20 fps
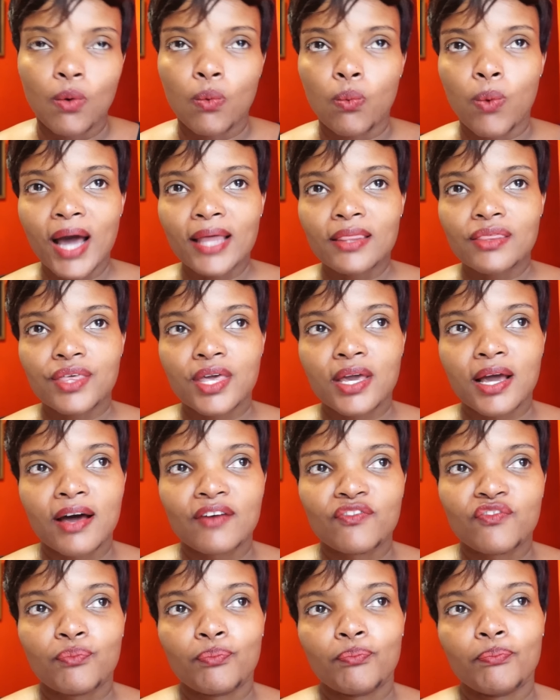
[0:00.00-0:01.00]
One thing
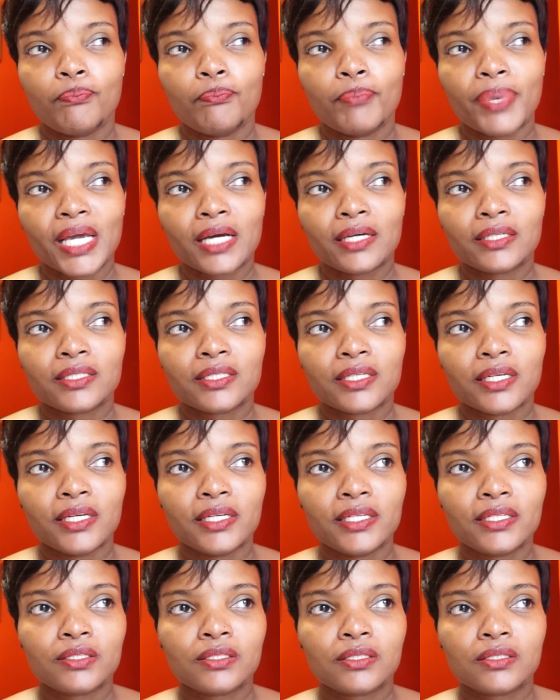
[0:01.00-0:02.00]
I've picked
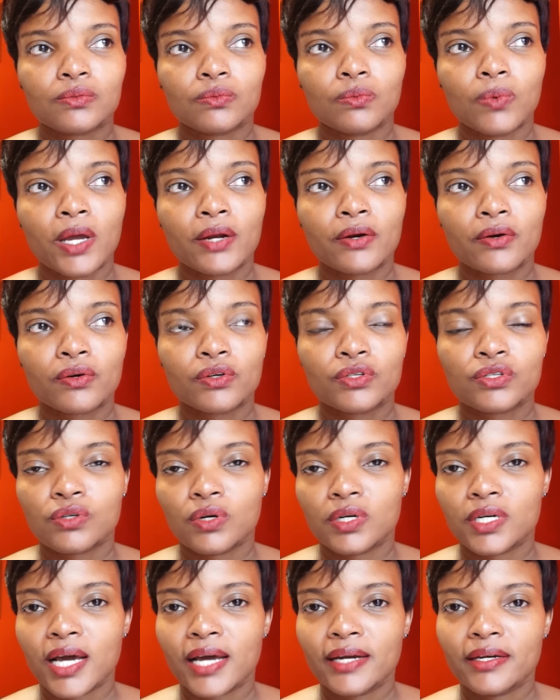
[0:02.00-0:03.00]
is when
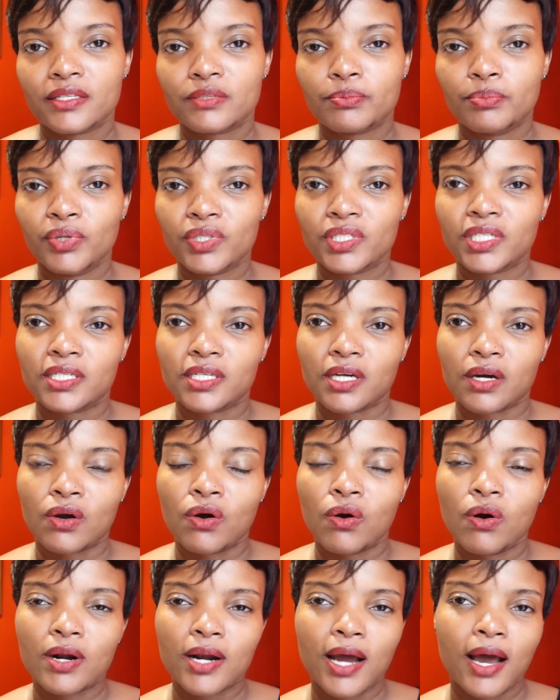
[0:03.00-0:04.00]
Rocio Dad is put at a
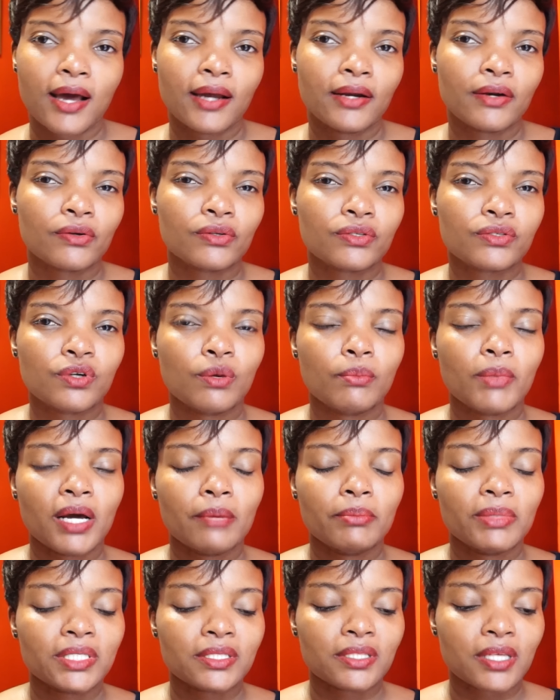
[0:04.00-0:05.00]
corner and Rocio
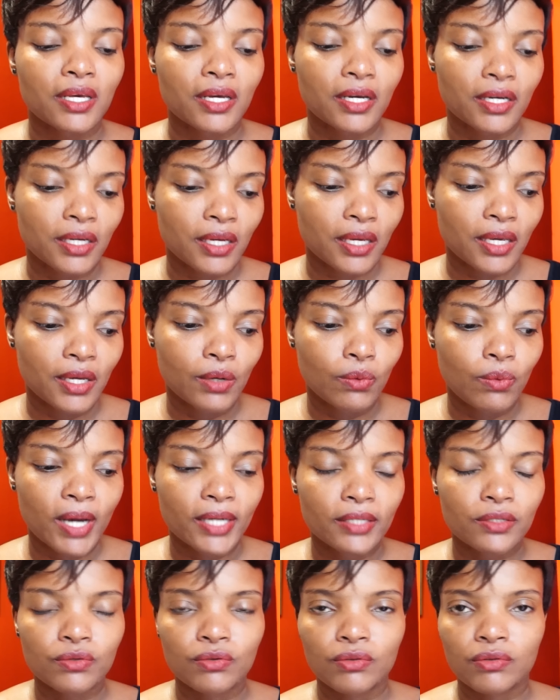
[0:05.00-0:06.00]
Mom is there, he'll
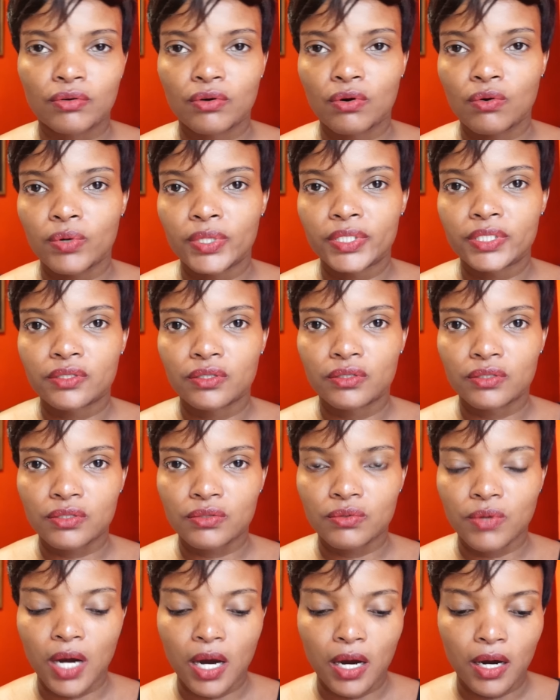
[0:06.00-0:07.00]
want to throw questions
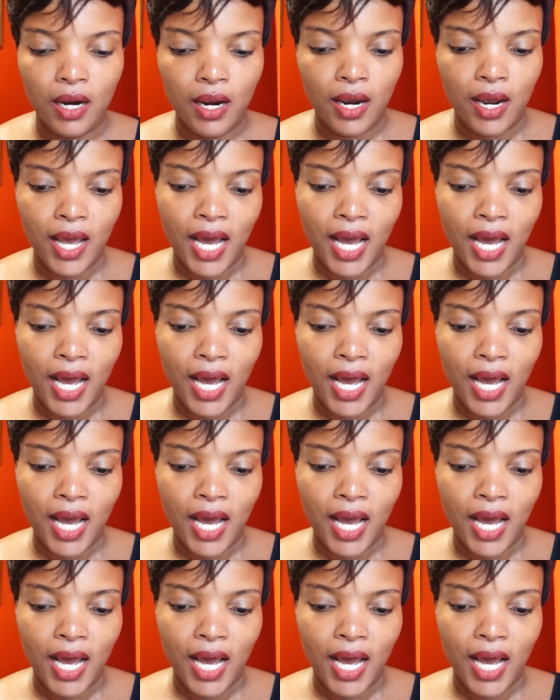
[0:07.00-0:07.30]
to her.